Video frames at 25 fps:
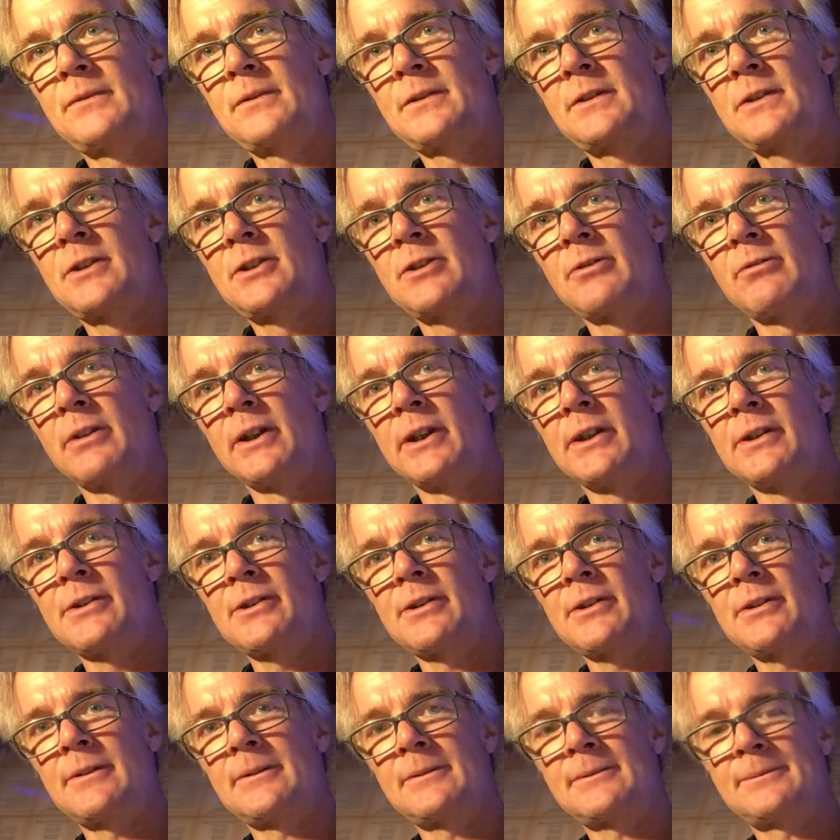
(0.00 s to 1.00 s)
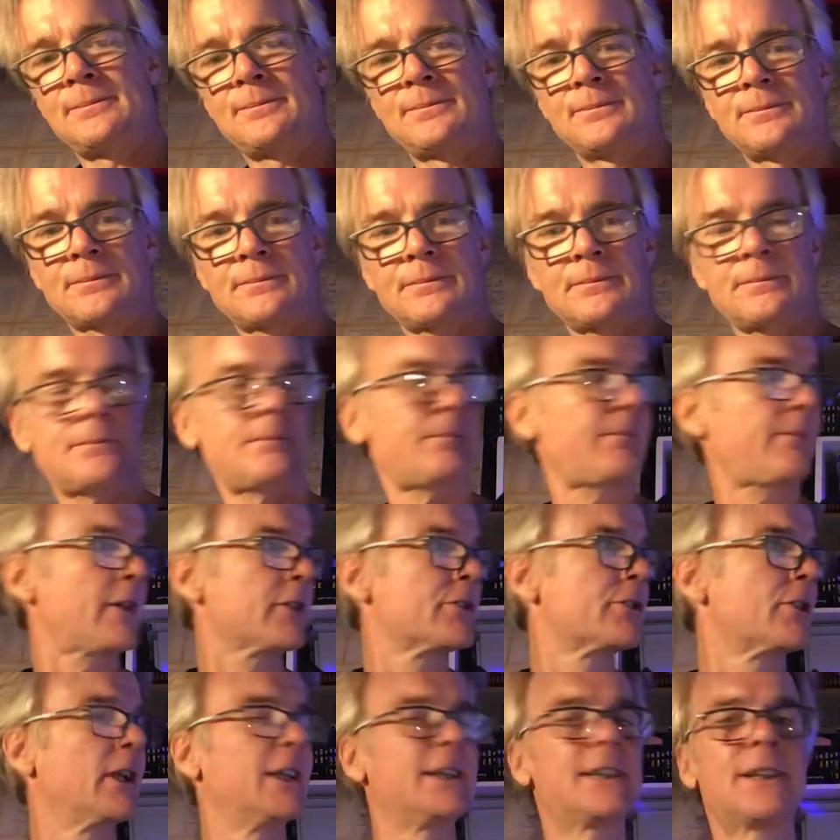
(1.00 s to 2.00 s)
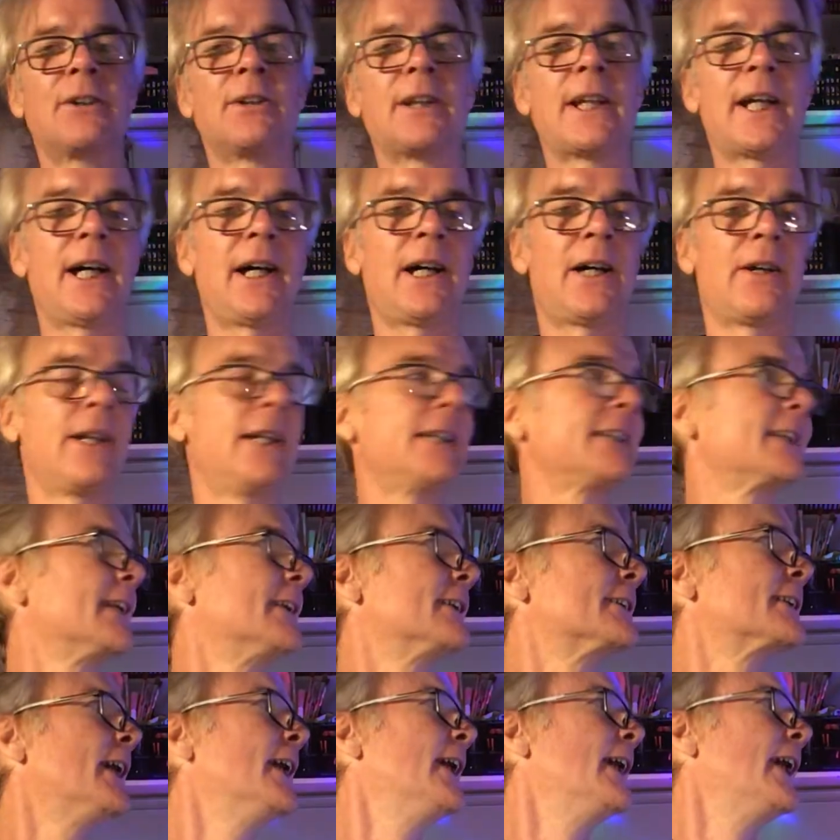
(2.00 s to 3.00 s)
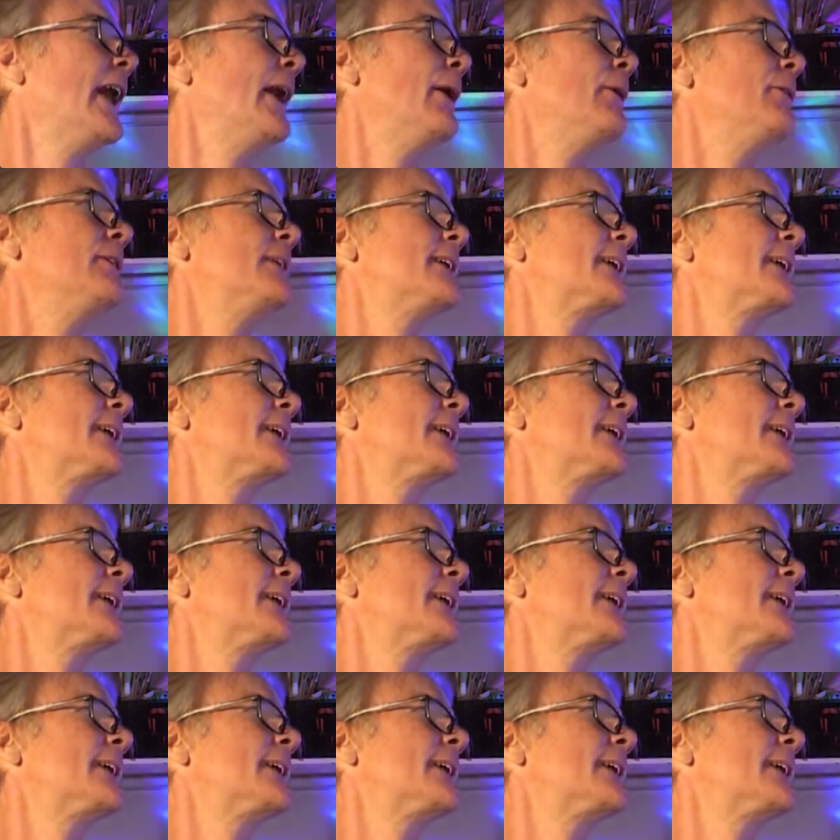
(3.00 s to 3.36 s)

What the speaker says: strings. So let's hear that, how that sounds. And